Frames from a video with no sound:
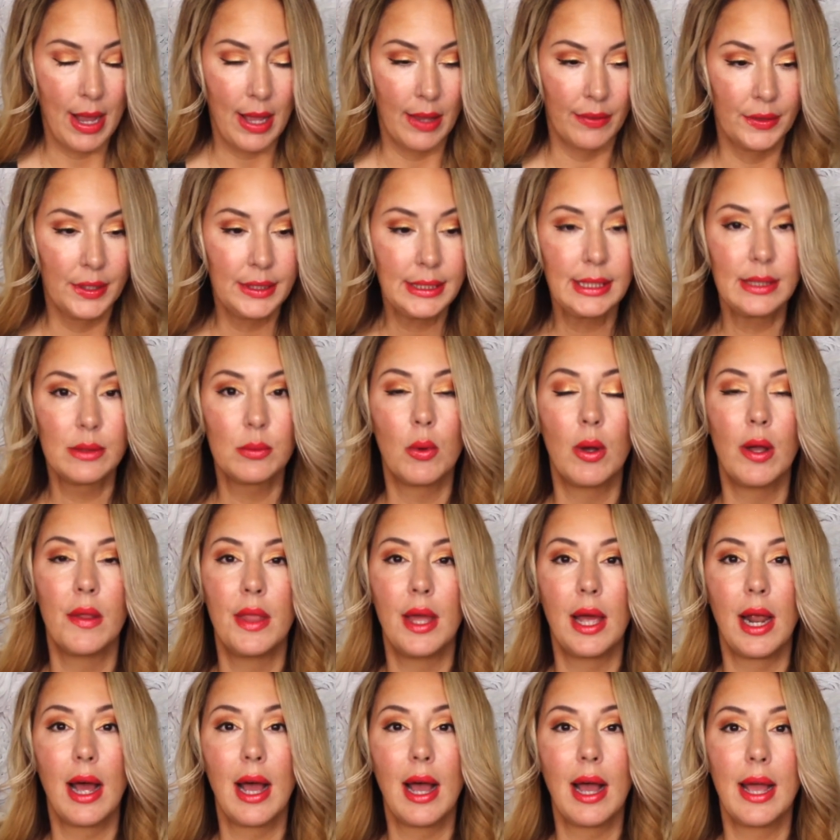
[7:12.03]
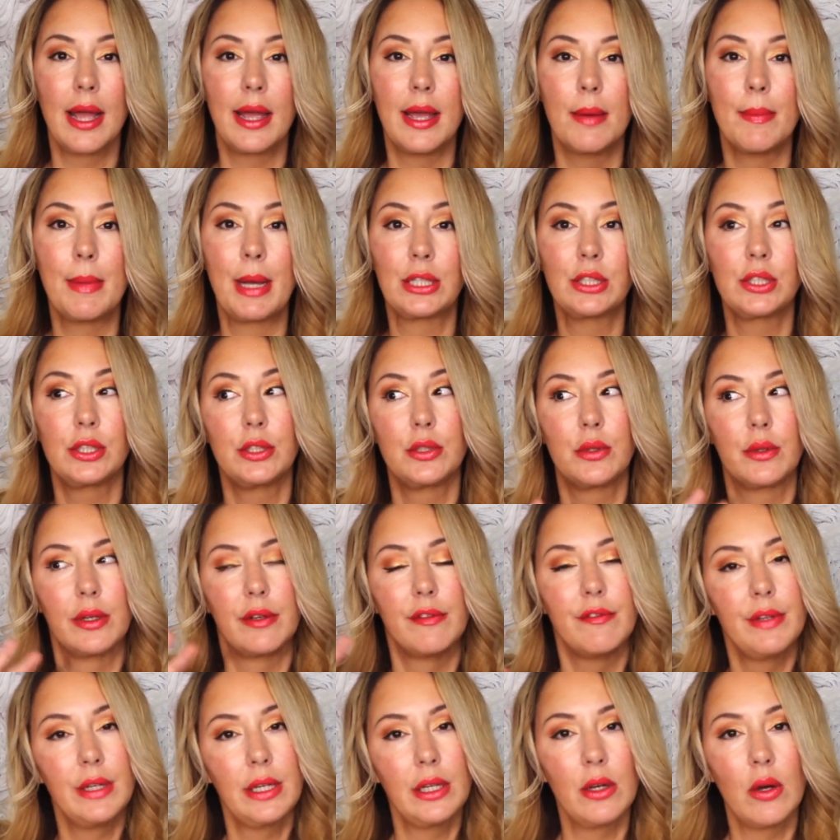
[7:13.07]
And this is one that I am actually doing a
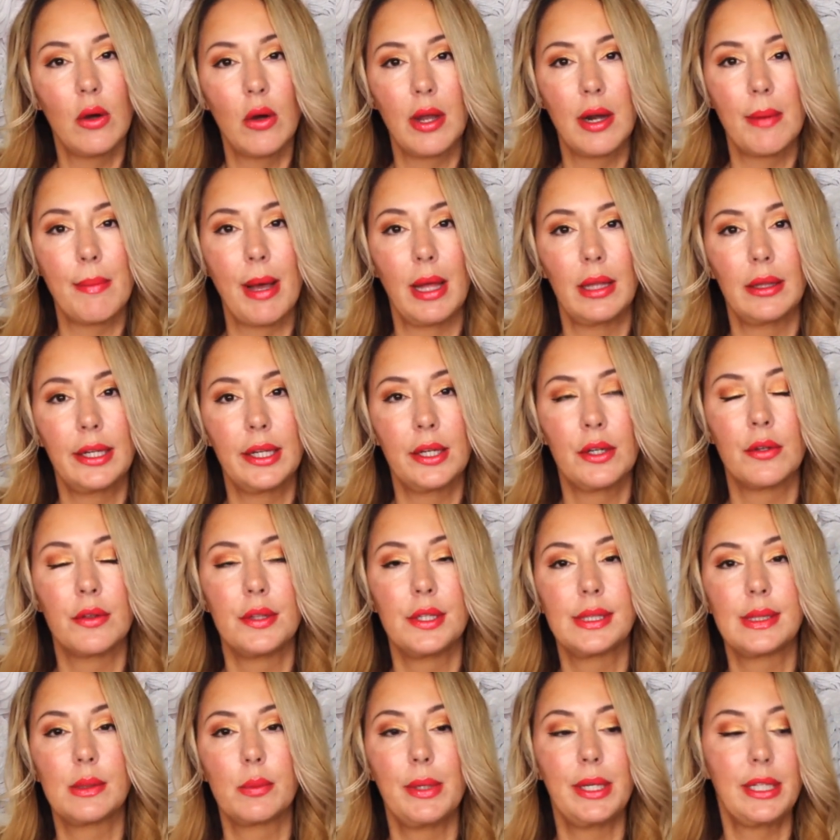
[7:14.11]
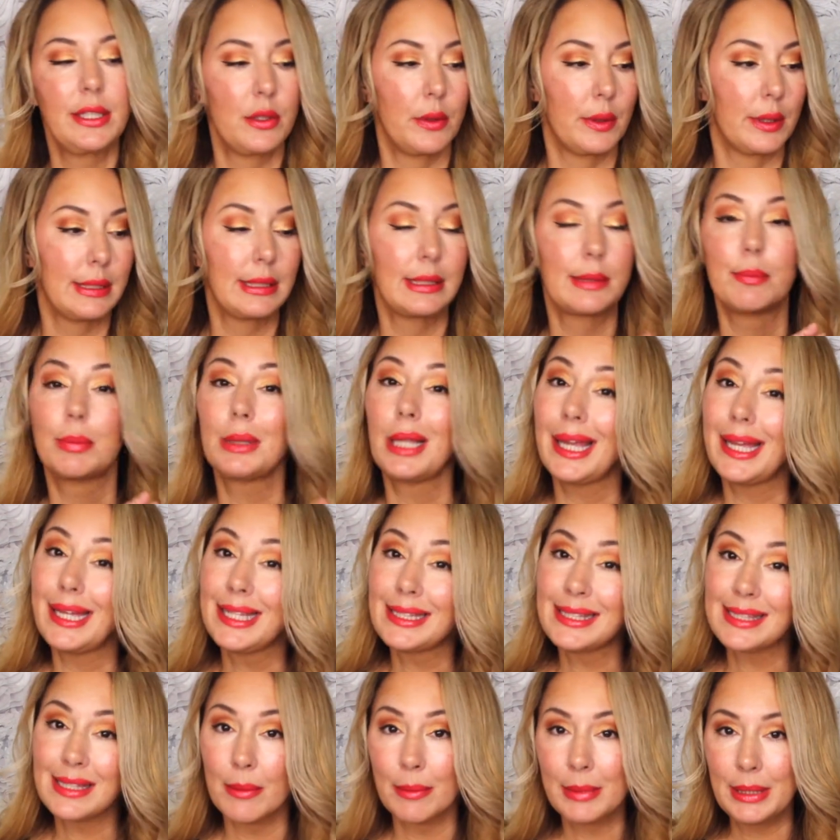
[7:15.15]
video on about later this week to explain
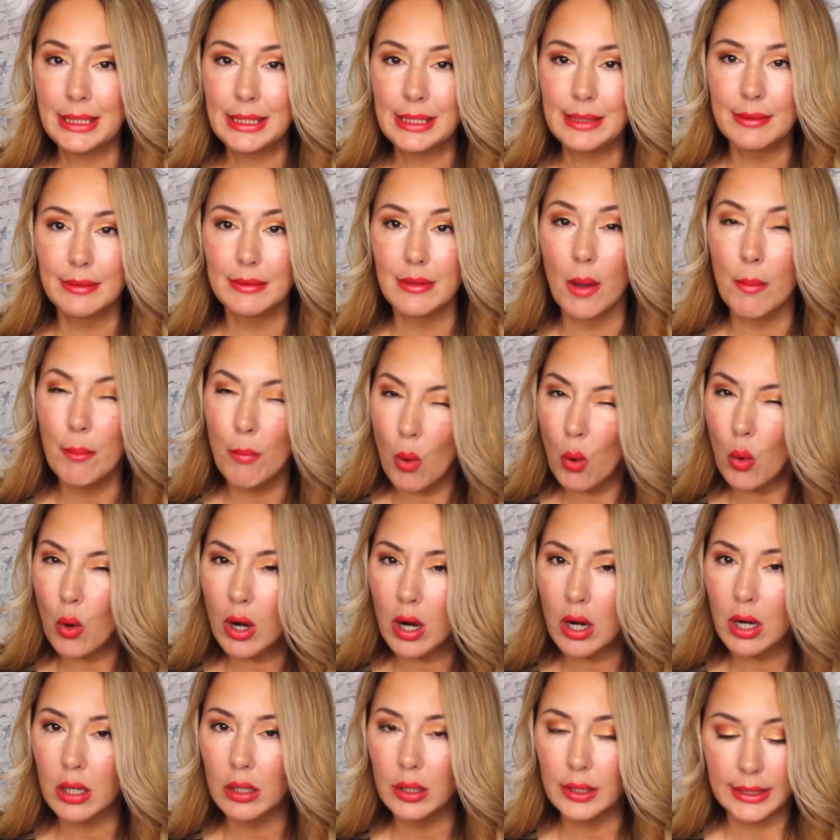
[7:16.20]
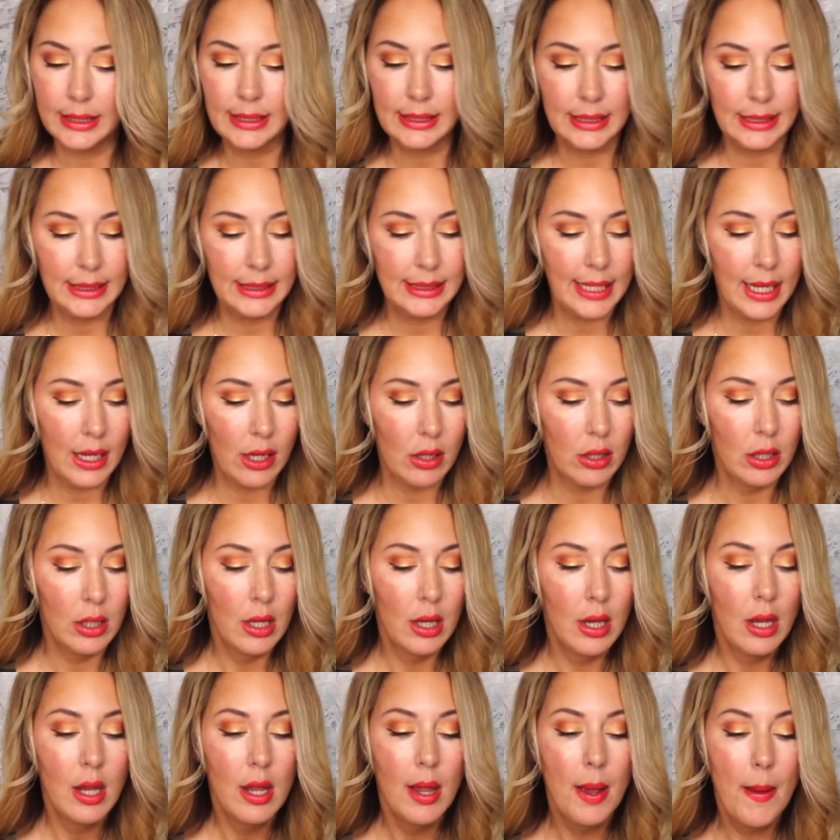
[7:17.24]
some of these more in detail,
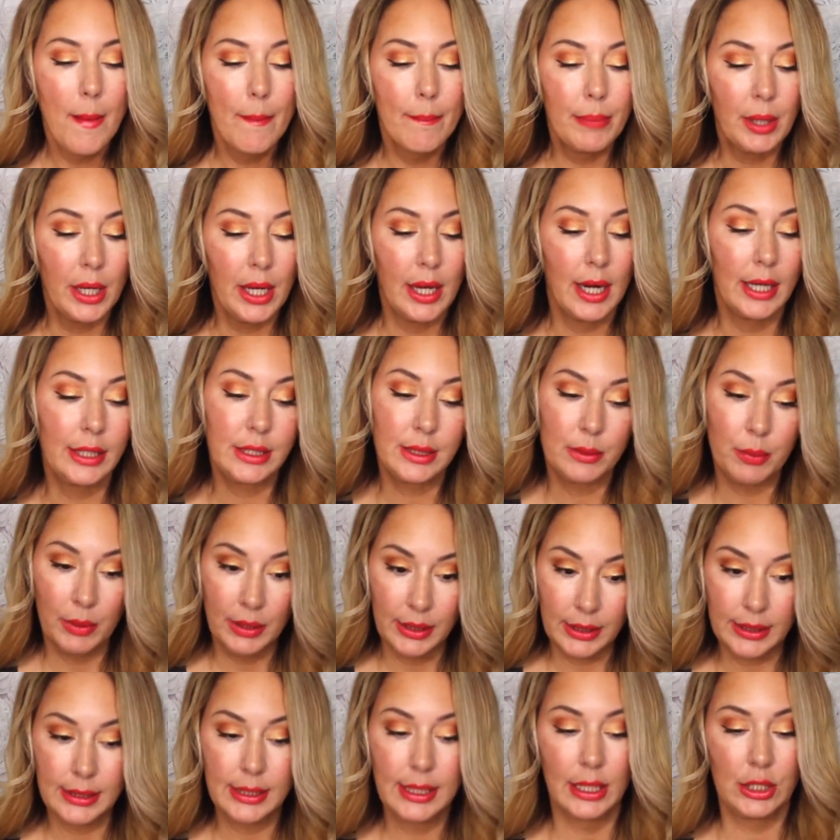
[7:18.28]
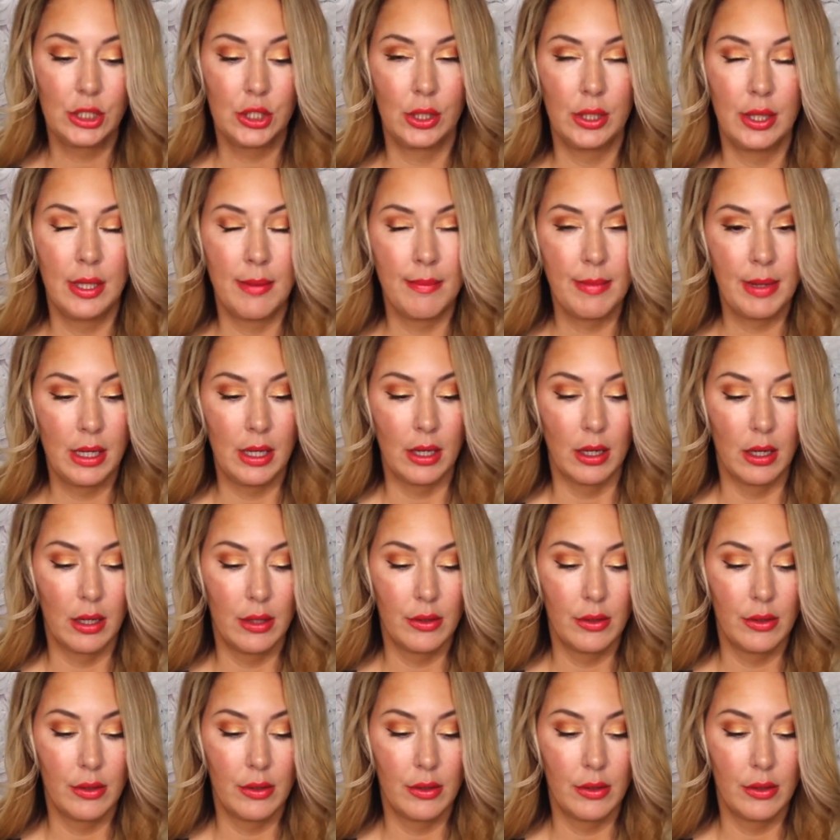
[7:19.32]
but I just wanted to touch on them here.